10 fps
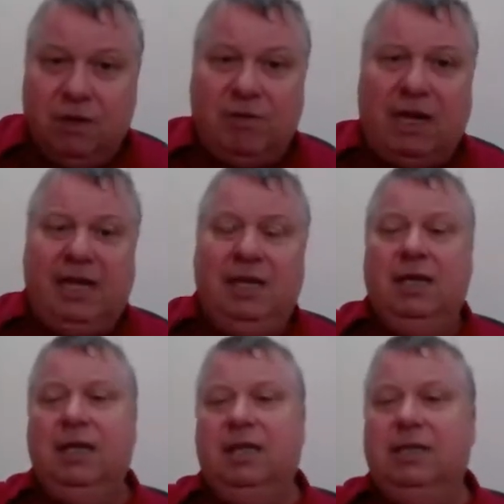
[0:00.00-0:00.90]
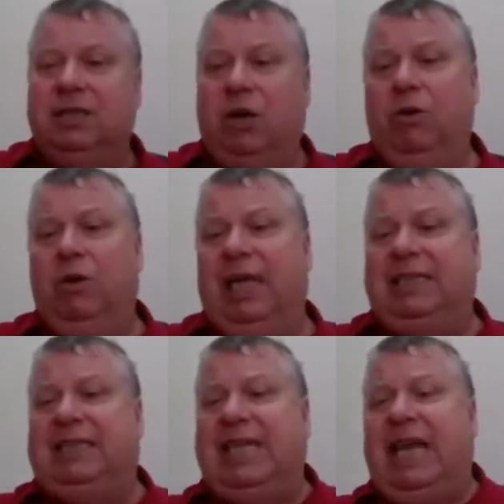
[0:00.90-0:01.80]
right? So
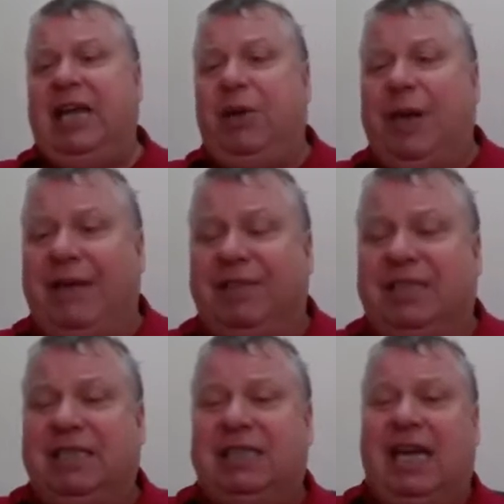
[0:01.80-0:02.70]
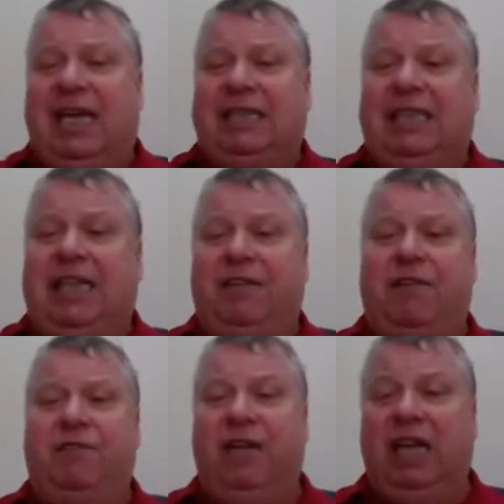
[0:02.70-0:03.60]
let's say you have a society of a
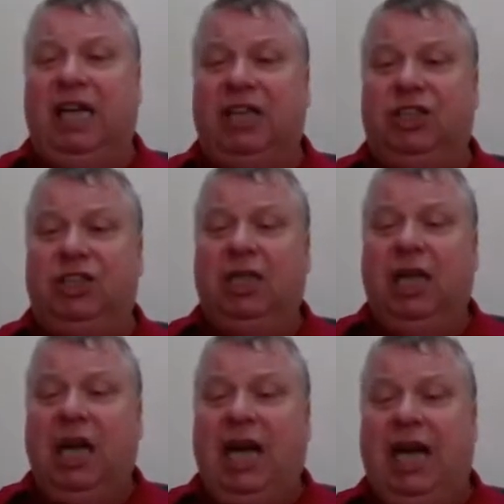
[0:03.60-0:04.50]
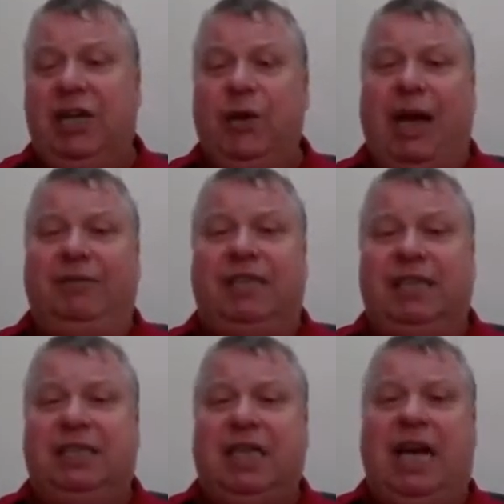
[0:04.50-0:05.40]
village and you have to
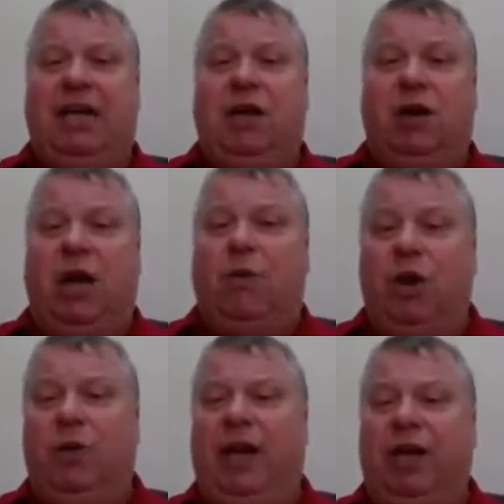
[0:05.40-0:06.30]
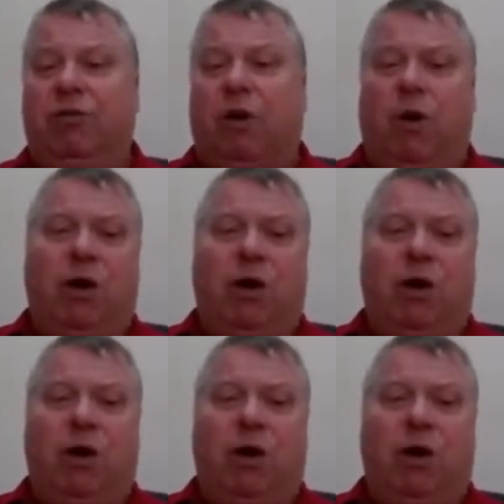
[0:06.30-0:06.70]
decide, okay, what are we gonna grow?